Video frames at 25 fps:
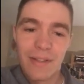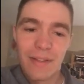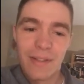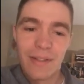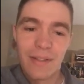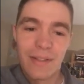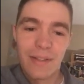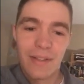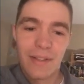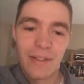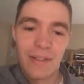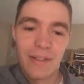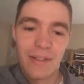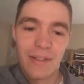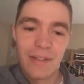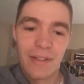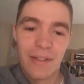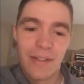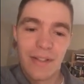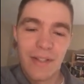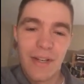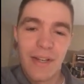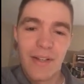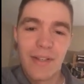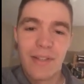
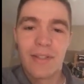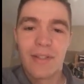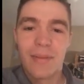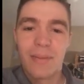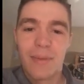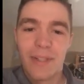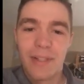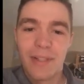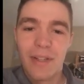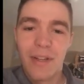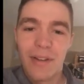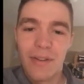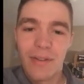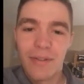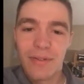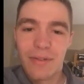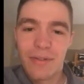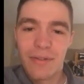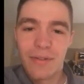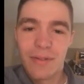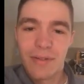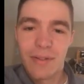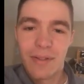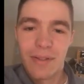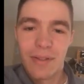the changes in
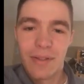myself,